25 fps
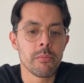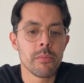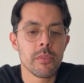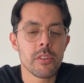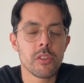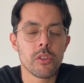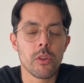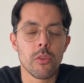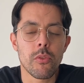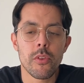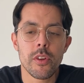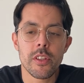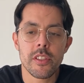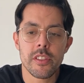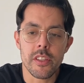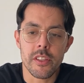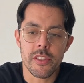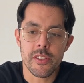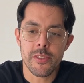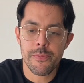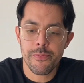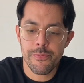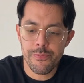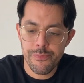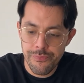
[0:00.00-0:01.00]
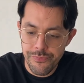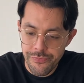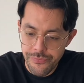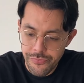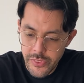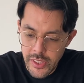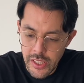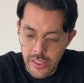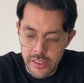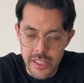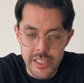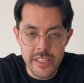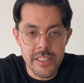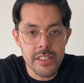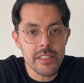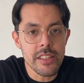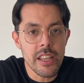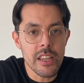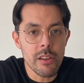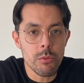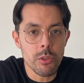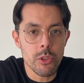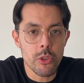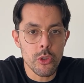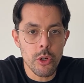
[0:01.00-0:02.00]
So for instance, let's
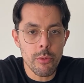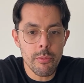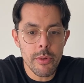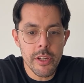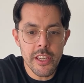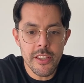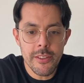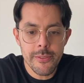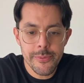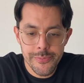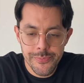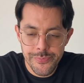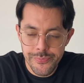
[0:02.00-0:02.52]
stay with Germany.